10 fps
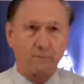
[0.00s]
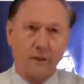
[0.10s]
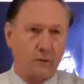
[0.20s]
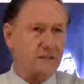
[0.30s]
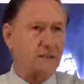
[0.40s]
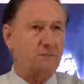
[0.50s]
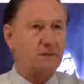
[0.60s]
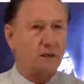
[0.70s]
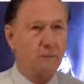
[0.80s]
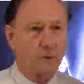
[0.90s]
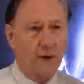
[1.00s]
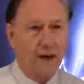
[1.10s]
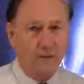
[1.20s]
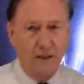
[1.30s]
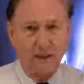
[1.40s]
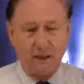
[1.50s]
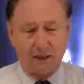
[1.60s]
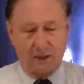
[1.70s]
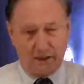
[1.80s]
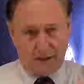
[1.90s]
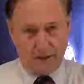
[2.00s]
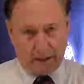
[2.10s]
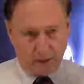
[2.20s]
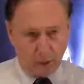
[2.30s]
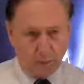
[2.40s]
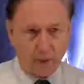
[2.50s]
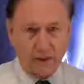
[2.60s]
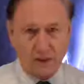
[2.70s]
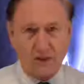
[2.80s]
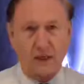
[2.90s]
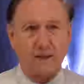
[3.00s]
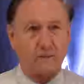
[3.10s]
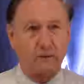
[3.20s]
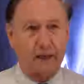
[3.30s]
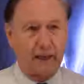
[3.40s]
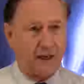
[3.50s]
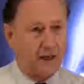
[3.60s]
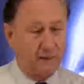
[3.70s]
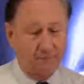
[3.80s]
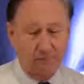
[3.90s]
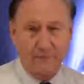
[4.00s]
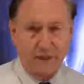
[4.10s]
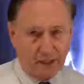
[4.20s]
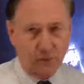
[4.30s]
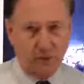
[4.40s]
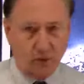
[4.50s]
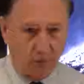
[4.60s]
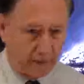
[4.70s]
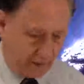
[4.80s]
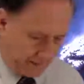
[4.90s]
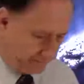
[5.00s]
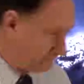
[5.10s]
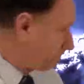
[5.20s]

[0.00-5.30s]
It always seems to come around and loop around the sun, and that's what's going on.